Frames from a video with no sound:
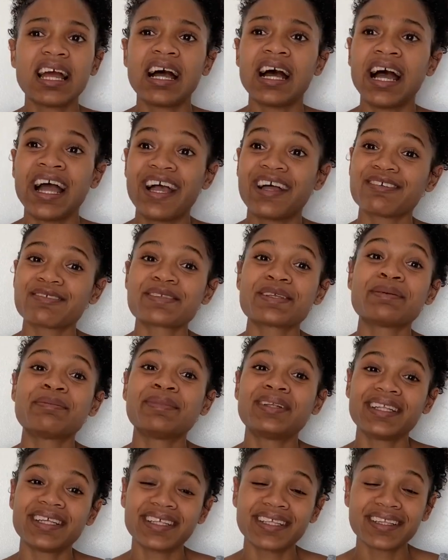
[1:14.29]
have some
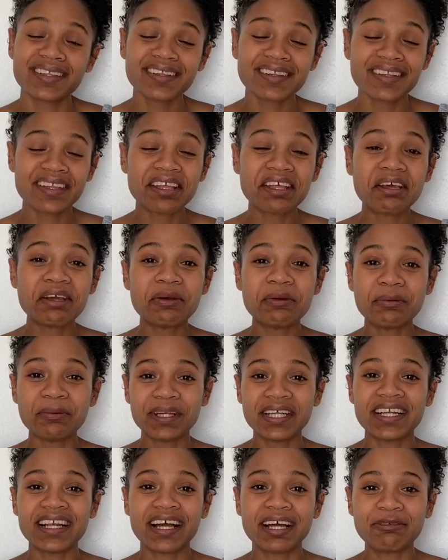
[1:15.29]
length
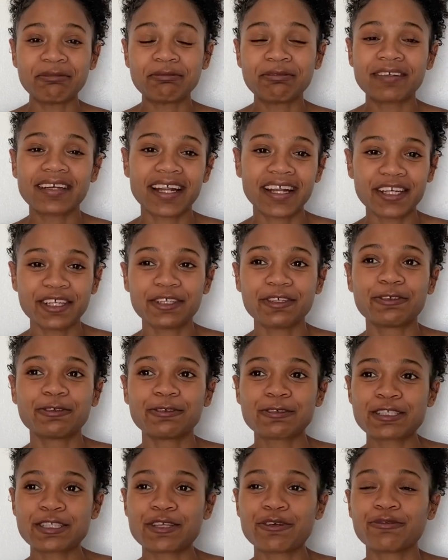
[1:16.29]
when I'm running
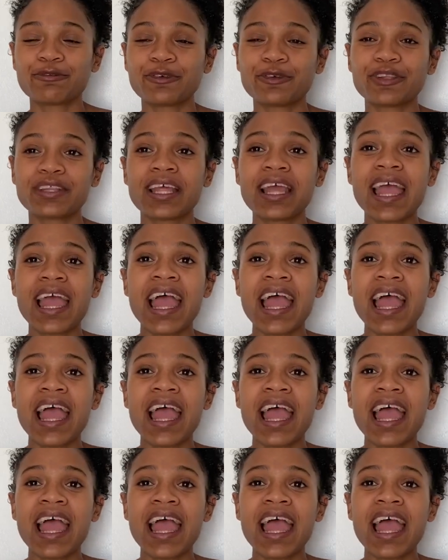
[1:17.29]
or so forth.